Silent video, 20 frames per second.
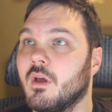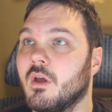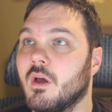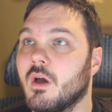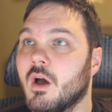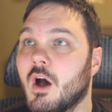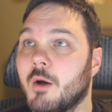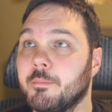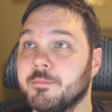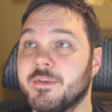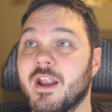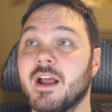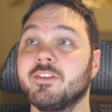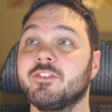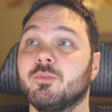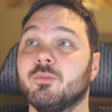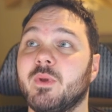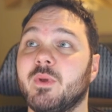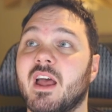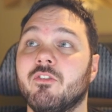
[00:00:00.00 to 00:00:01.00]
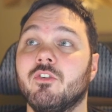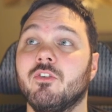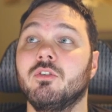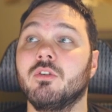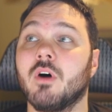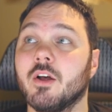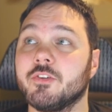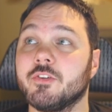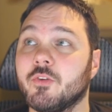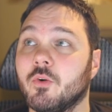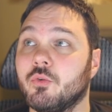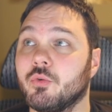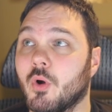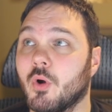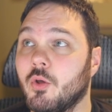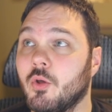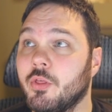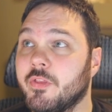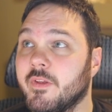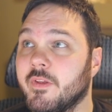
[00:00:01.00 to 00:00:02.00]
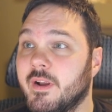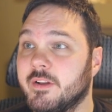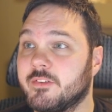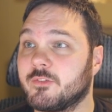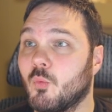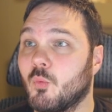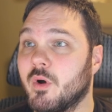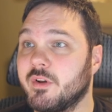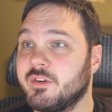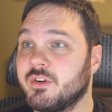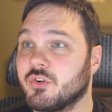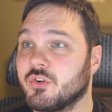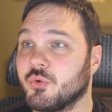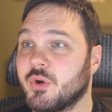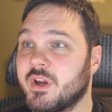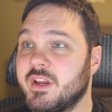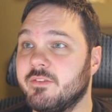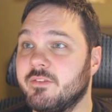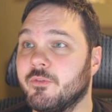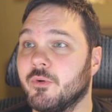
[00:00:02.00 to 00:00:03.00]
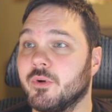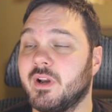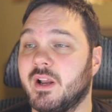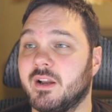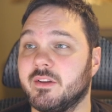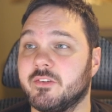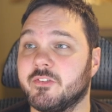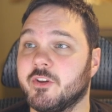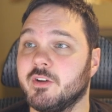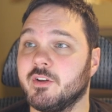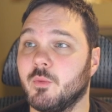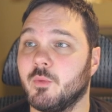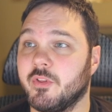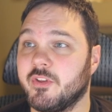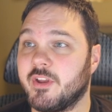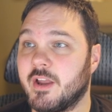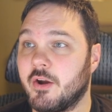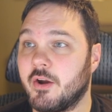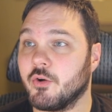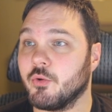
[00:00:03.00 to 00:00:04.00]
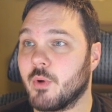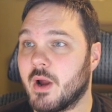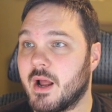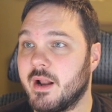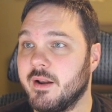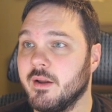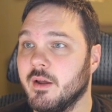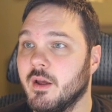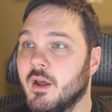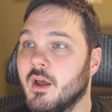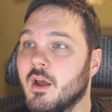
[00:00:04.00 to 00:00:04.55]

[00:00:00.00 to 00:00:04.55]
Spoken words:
Up next, we have Colossal Growth. It's 1 and a green for an instant with kicker red.